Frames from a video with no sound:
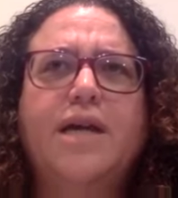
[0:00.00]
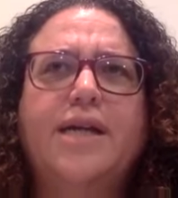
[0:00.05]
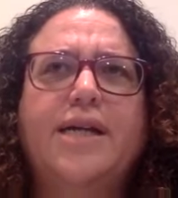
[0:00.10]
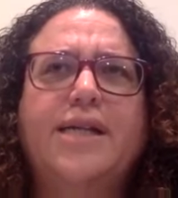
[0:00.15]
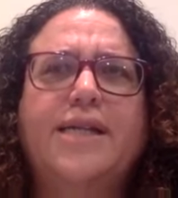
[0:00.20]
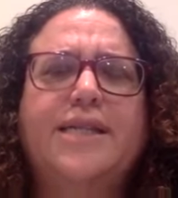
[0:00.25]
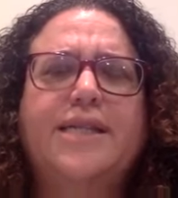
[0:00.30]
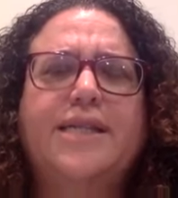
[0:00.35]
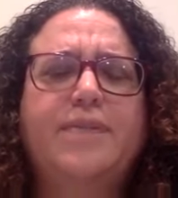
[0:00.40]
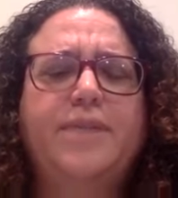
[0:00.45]

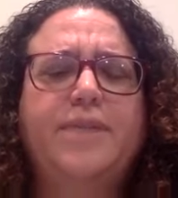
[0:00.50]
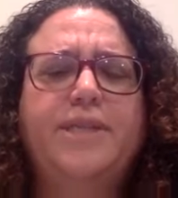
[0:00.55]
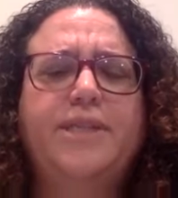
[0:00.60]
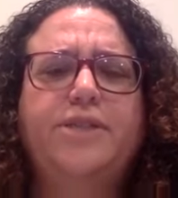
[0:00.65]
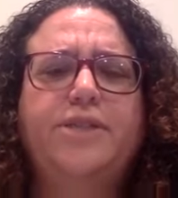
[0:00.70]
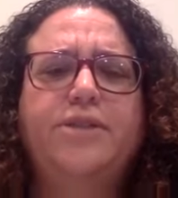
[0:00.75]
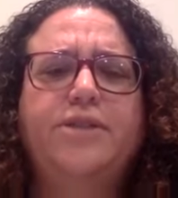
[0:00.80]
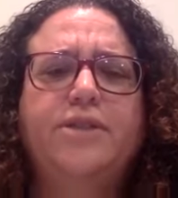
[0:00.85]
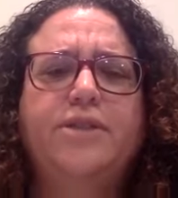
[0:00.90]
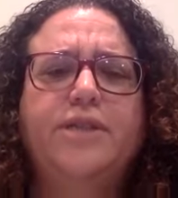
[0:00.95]
And as I
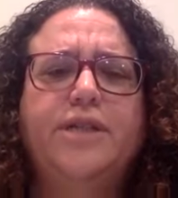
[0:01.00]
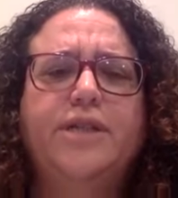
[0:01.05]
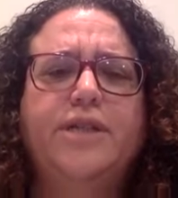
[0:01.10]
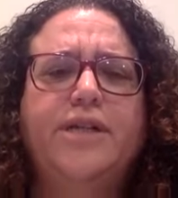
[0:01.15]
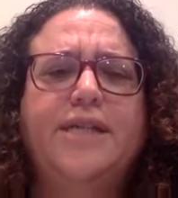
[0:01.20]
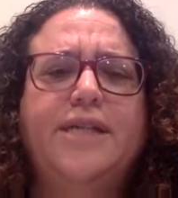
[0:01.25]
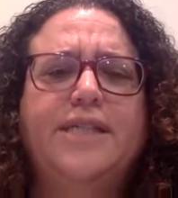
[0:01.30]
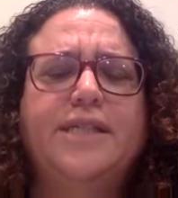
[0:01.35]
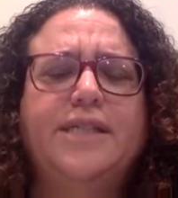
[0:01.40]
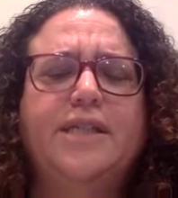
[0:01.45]
mentioned earlier,
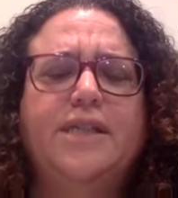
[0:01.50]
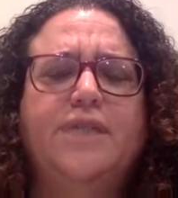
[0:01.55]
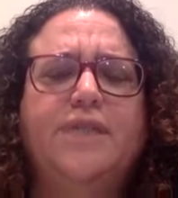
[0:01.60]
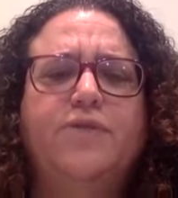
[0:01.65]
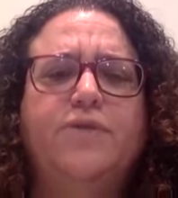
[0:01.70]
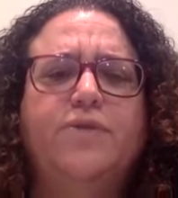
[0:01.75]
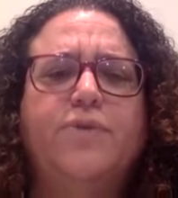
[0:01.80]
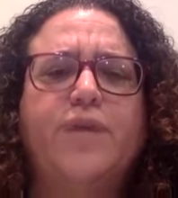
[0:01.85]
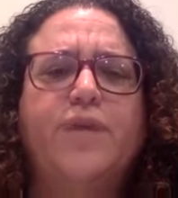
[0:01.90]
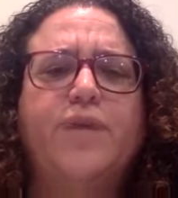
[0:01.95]
I
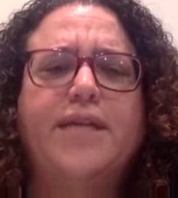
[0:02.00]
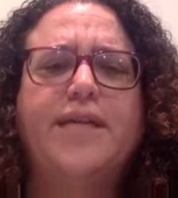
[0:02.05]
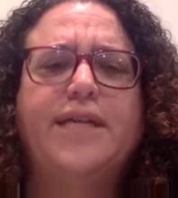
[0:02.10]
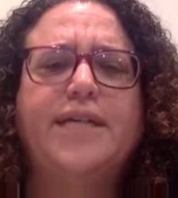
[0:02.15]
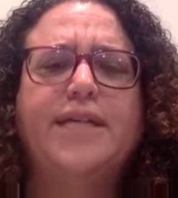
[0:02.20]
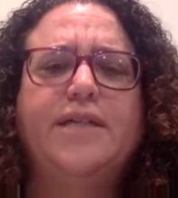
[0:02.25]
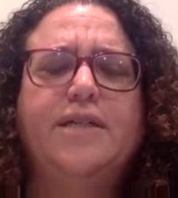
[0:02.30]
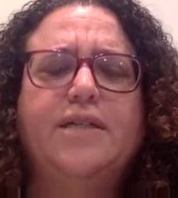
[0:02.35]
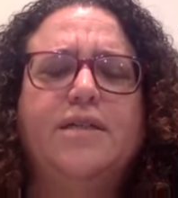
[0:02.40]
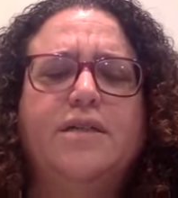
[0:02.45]
discovered
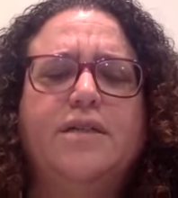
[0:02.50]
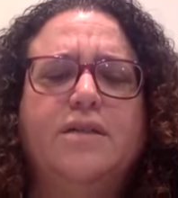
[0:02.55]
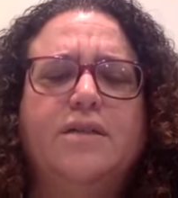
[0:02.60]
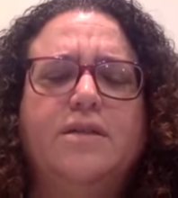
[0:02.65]
writing